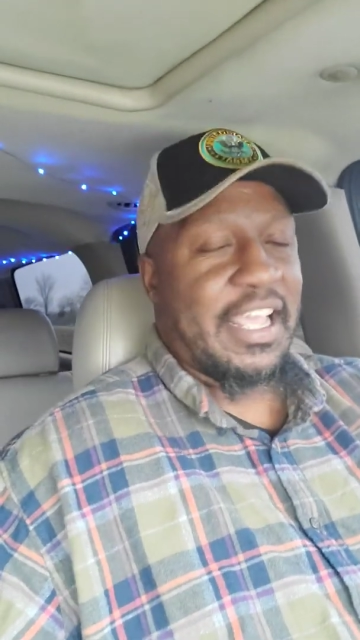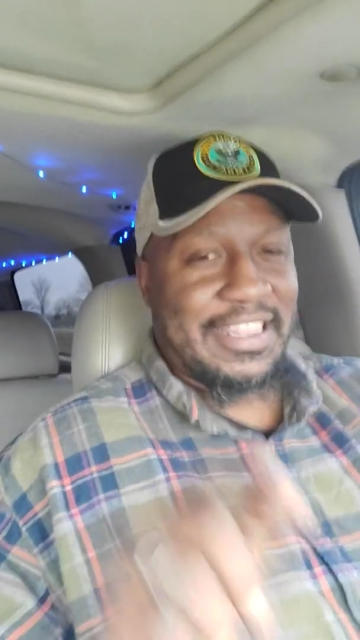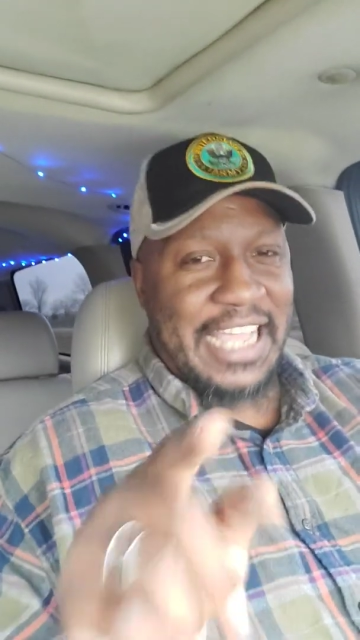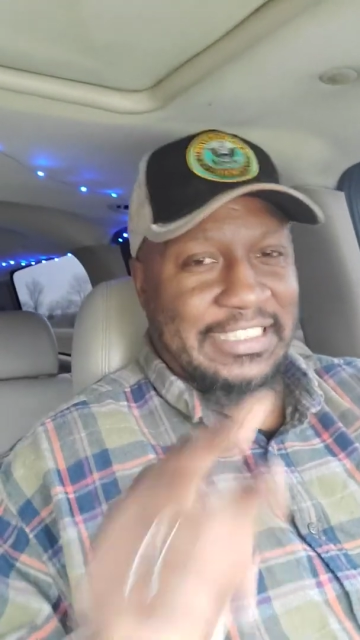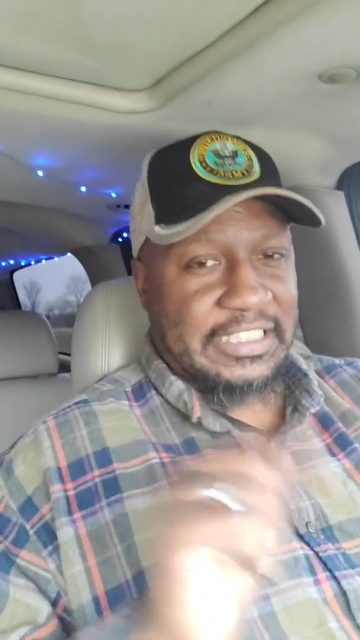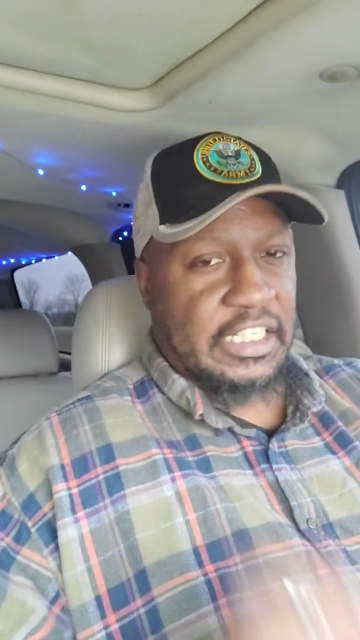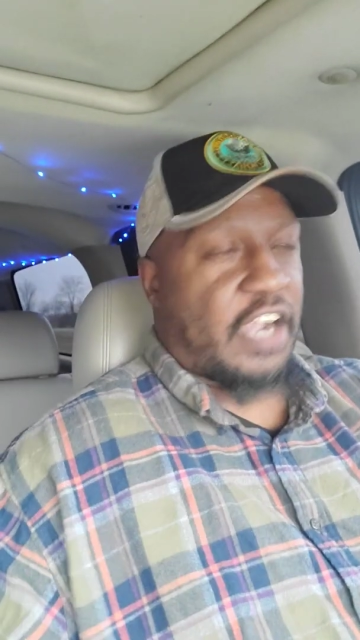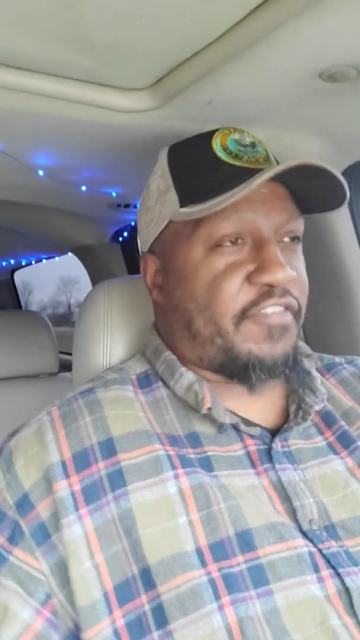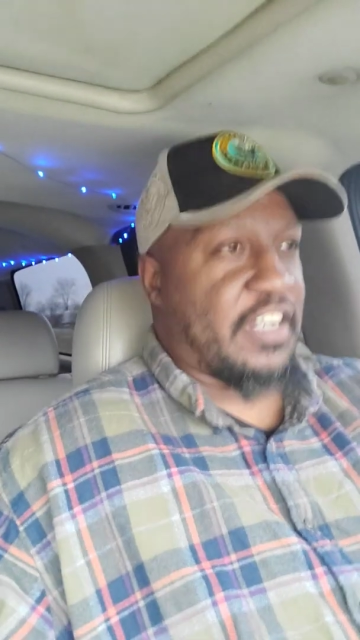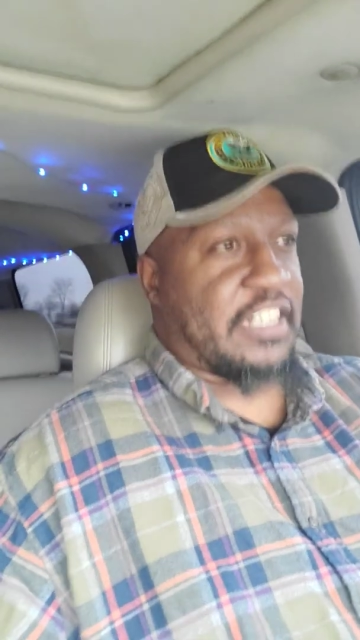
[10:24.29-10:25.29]
That's a
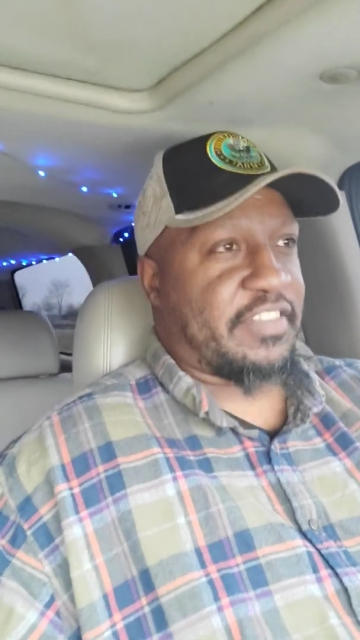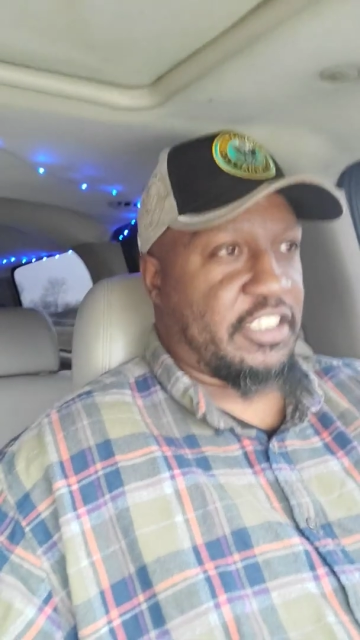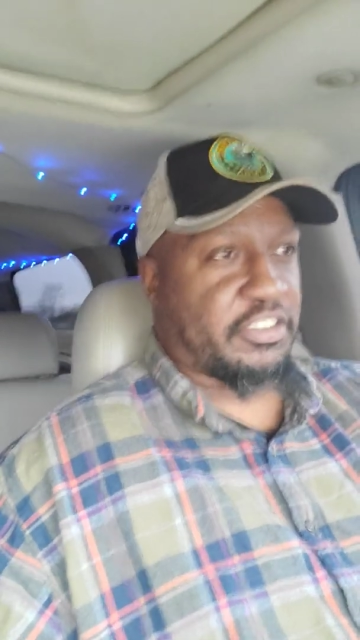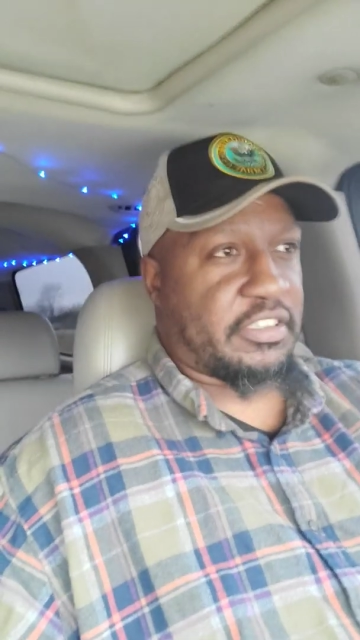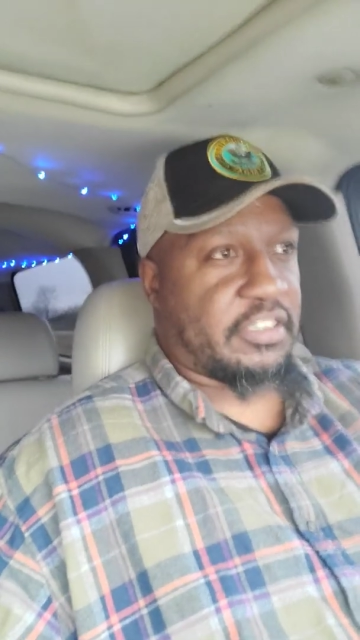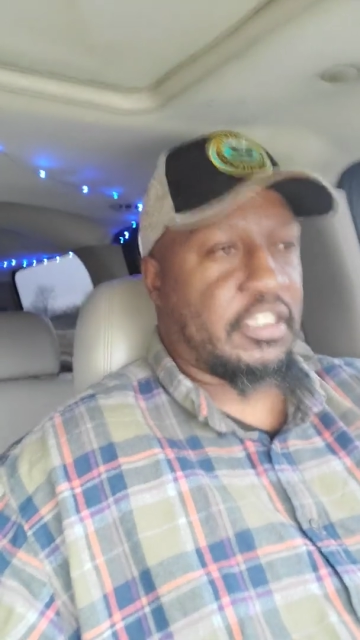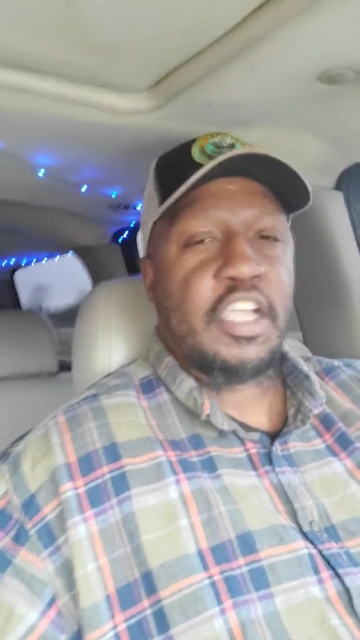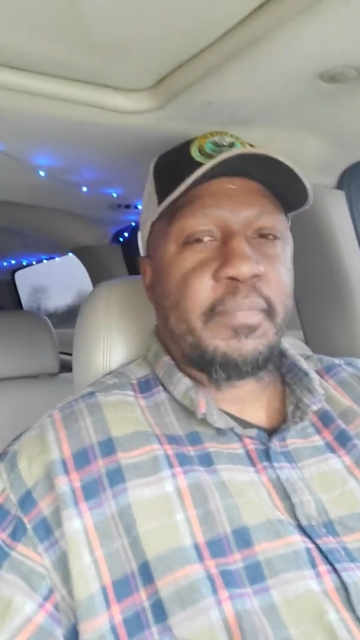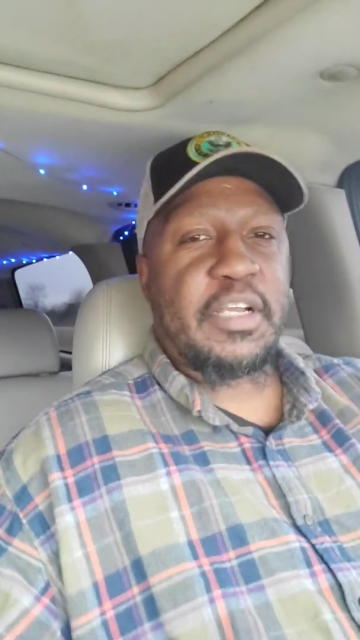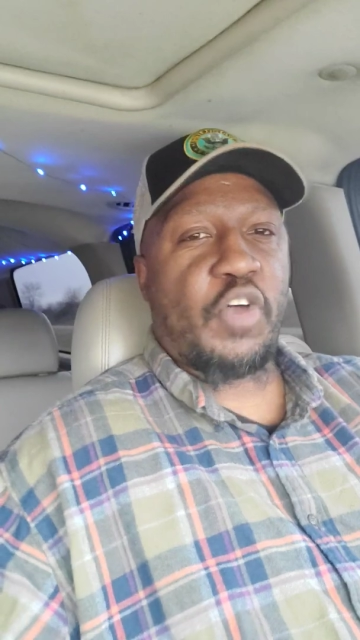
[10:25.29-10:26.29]
conflict of interest,
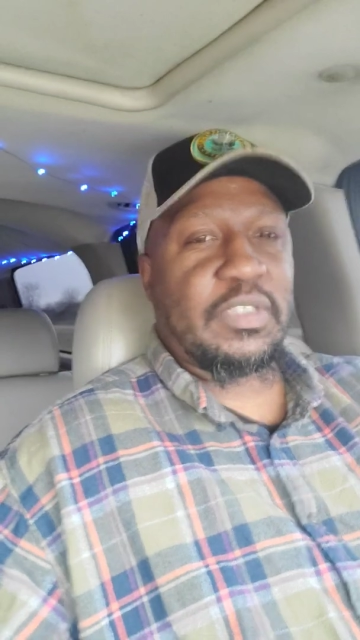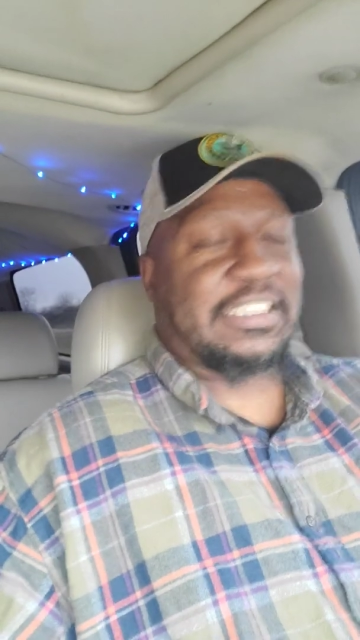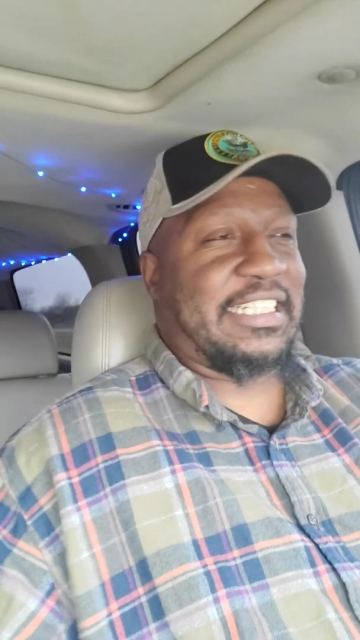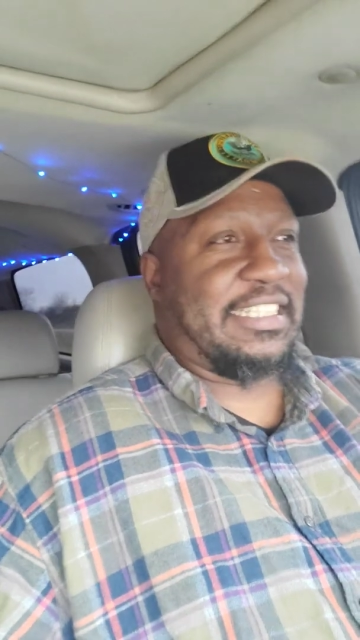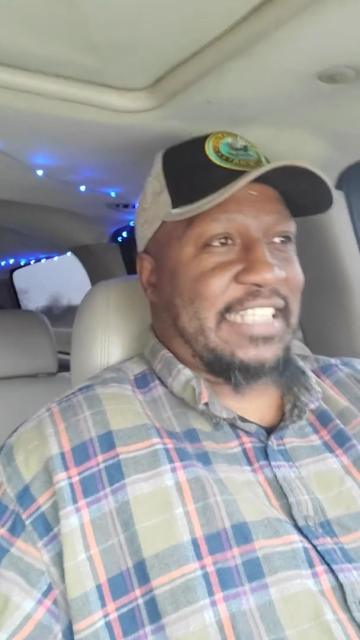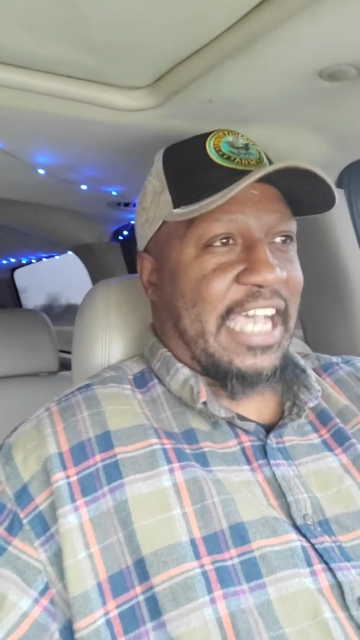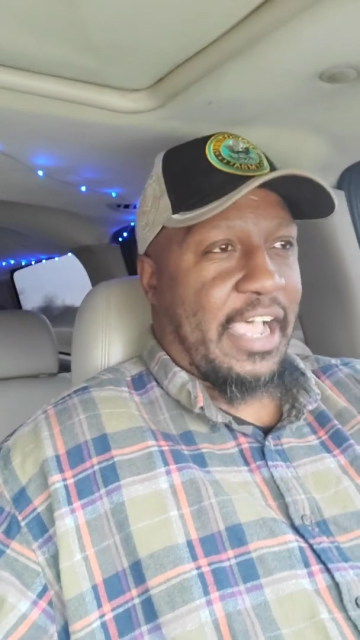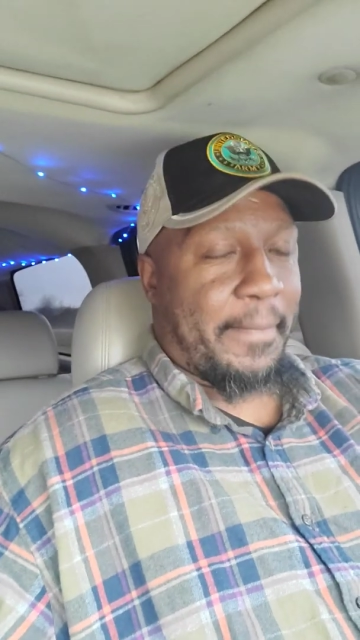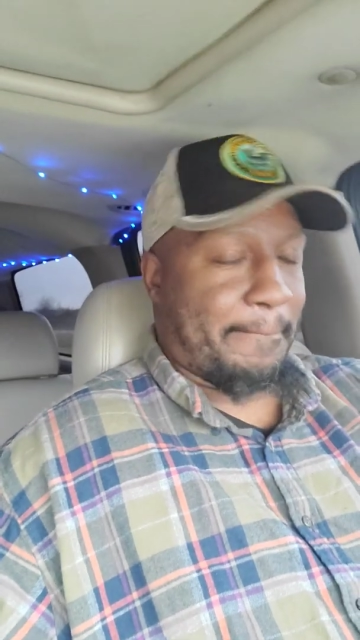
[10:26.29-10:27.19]
but no one sees that.